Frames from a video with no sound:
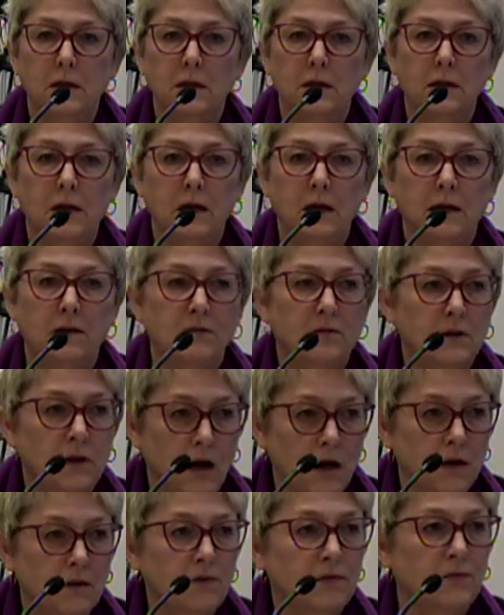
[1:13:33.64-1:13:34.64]
and
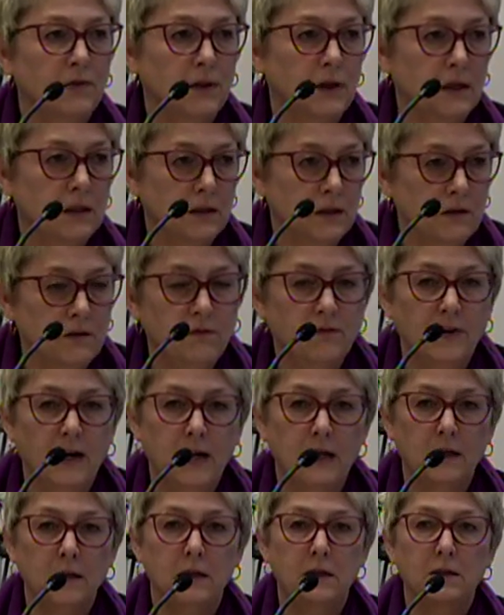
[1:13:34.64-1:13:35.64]
conflict and
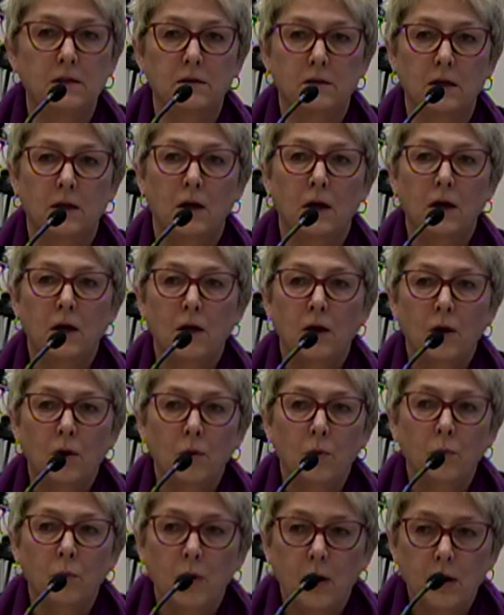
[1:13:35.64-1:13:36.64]
violence,
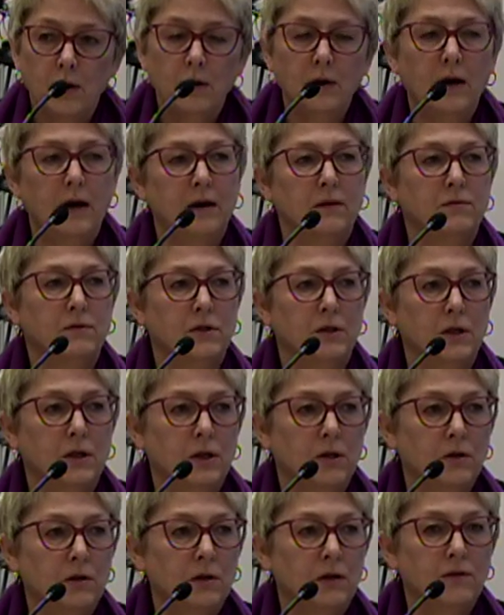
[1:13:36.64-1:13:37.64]
where you have
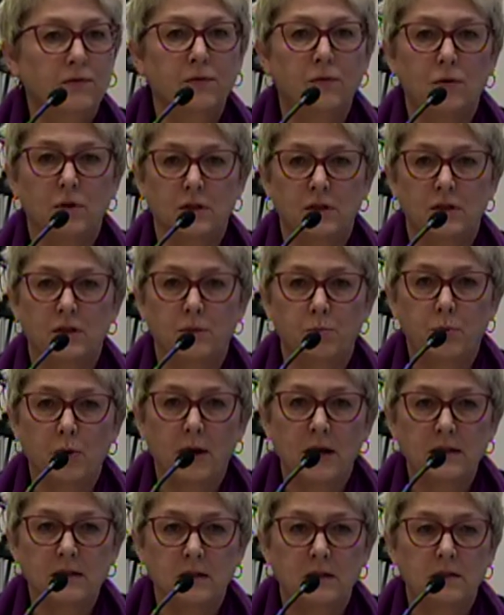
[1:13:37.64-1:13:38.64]
security forces
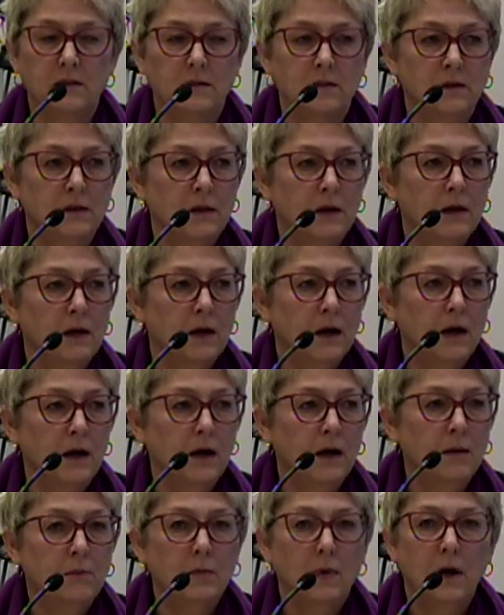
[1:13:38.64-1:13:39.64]
present,
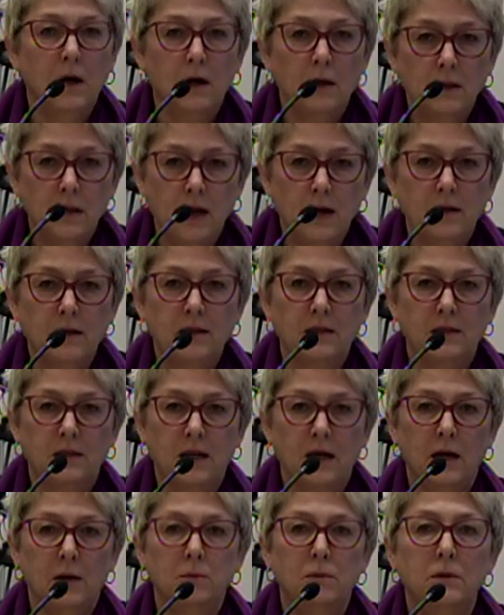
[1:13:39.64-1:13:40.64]
a lot of the
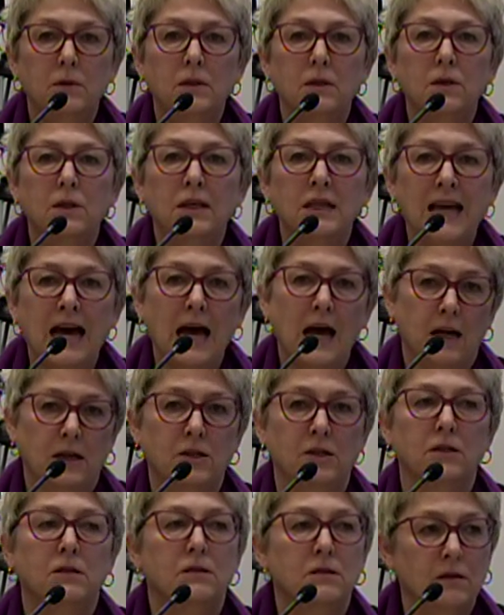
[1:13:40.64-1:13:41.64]
time the
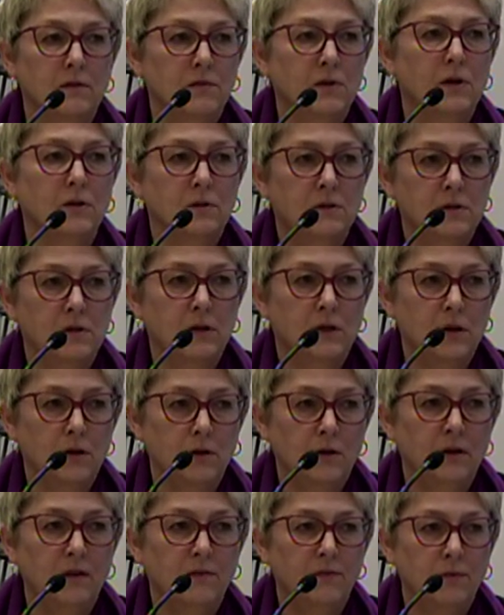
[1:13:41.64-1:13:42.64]
actions of those
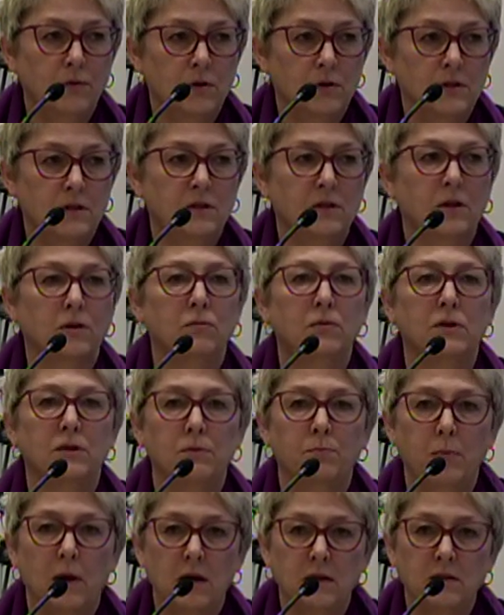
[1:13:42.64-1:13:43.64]
security forces are
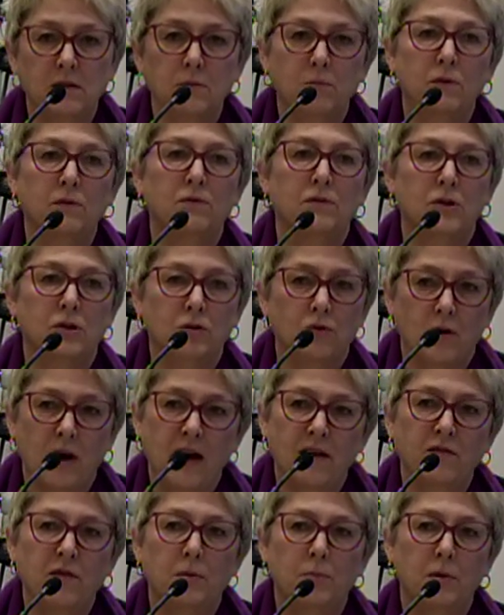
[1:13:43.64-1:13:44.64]
responsible for
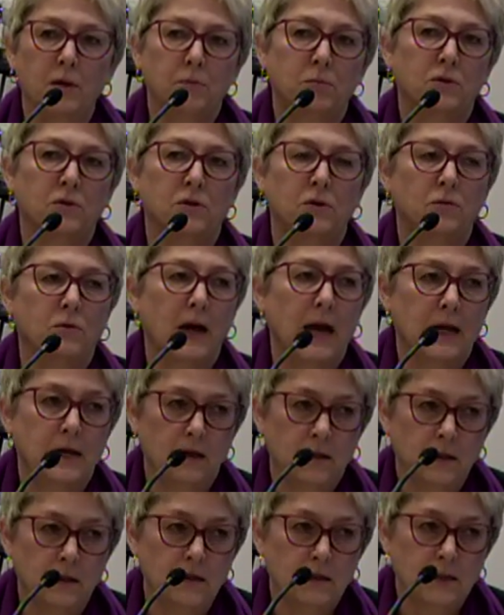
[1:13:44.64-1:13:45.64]
driving people to
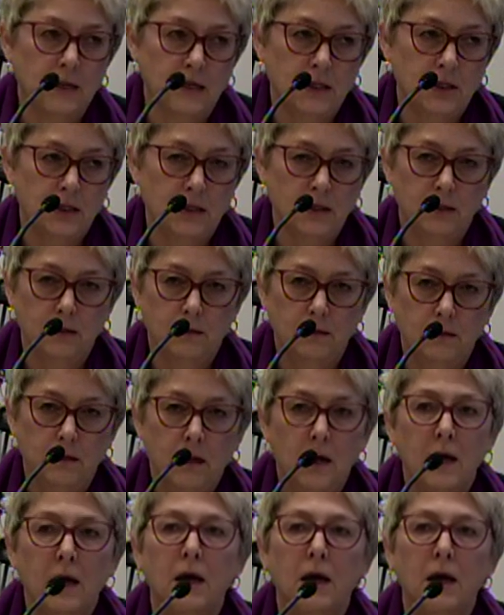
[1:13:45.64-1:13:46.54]
radicalization. Mm-hmm.